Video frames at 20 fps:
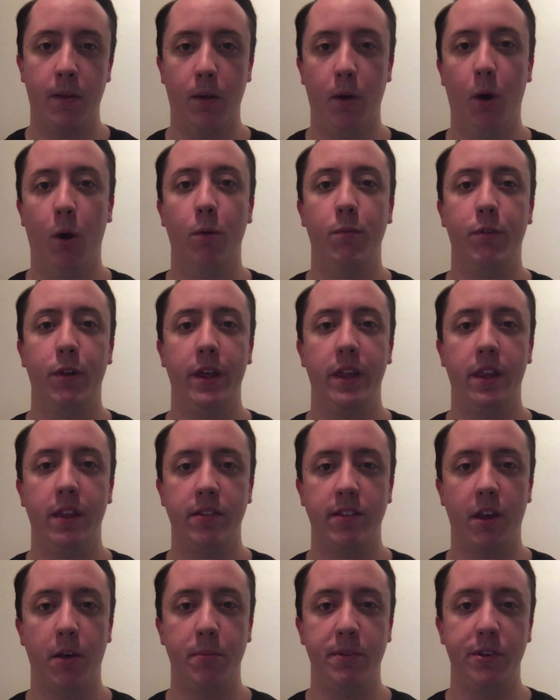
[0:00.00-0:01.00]
Hopefully
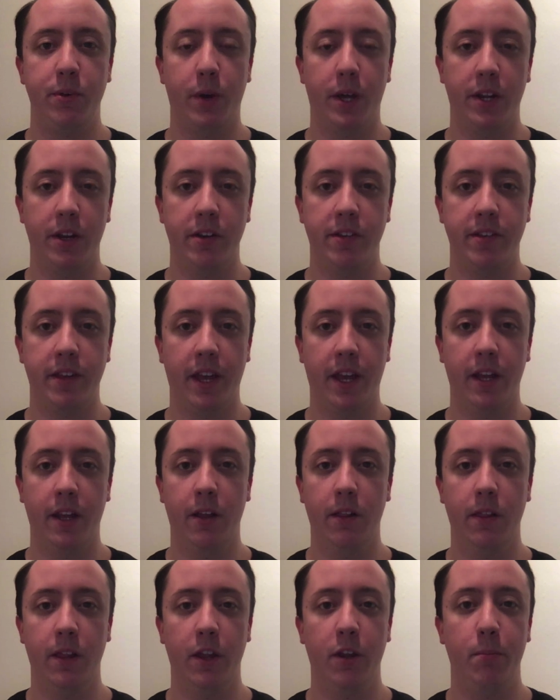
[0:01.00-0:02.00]
this helps you understand a
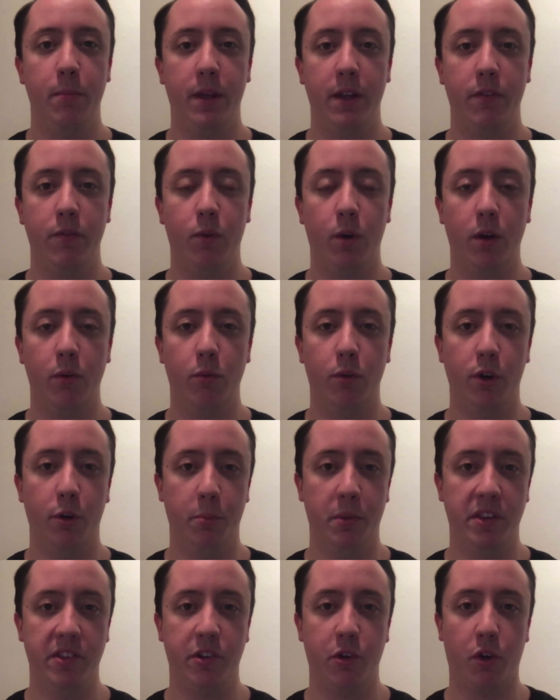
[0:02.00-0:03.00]
little bit of what Room
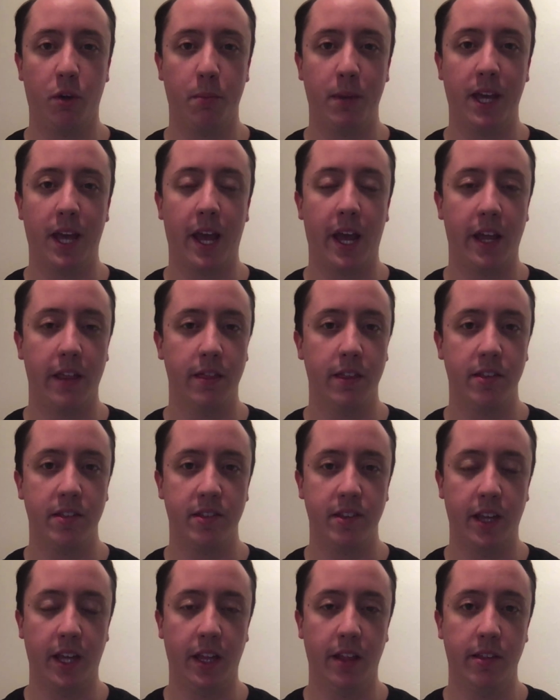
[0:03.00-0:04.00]
is doing behind the
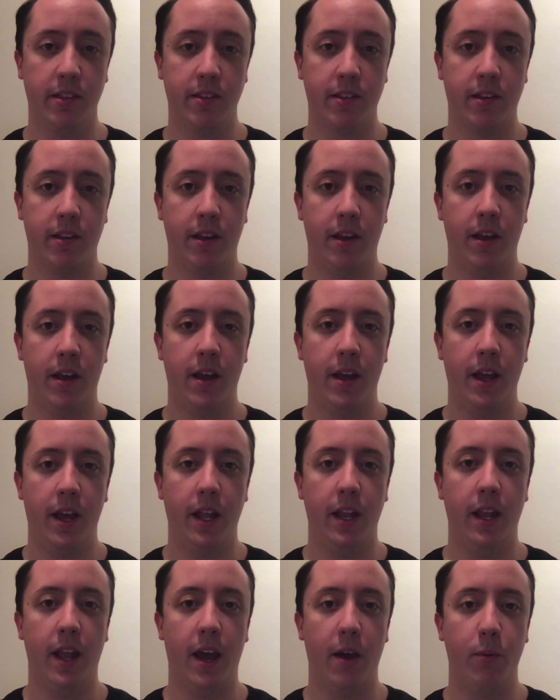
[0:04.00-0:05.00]
scenes,
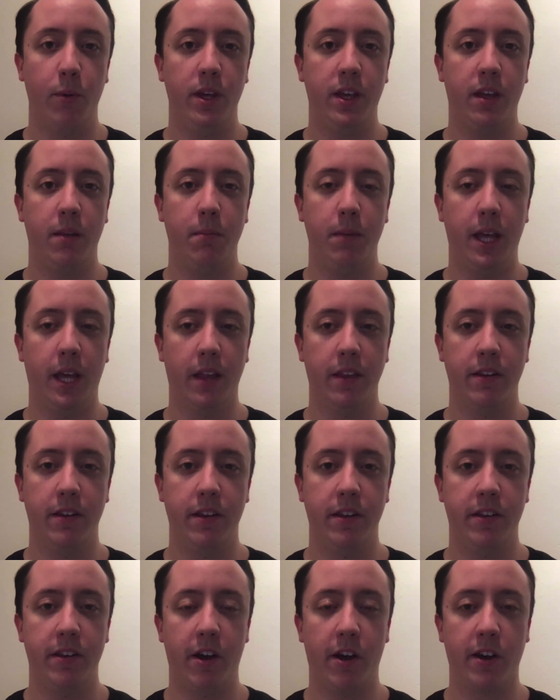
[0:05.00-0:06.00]
and now we can begin
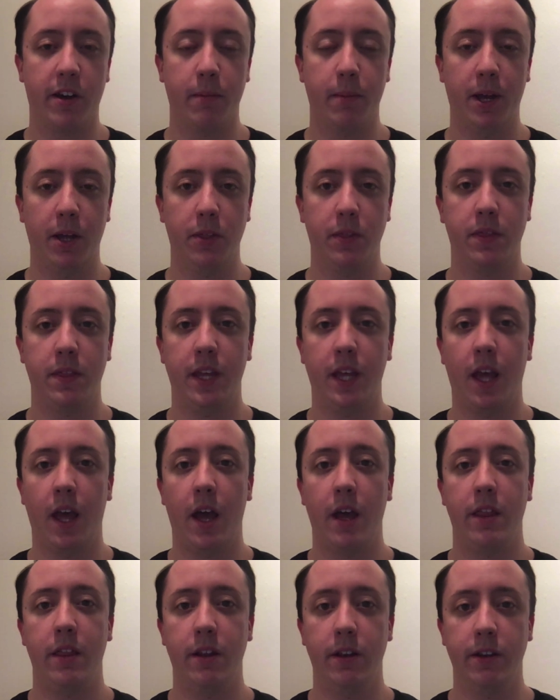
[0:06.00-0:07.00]
to talk about the
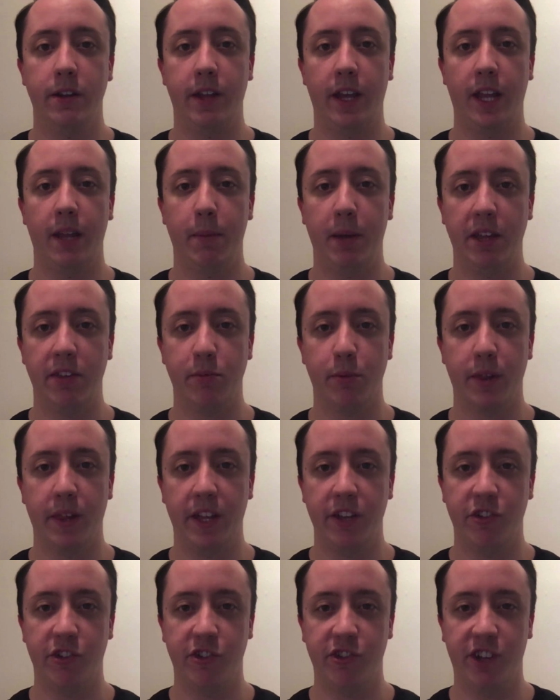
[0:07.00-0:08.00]
other database
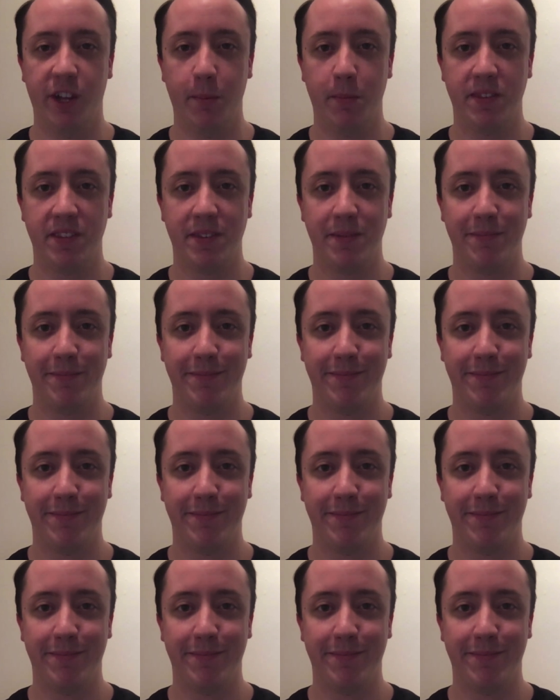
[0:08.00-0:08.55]
relationships.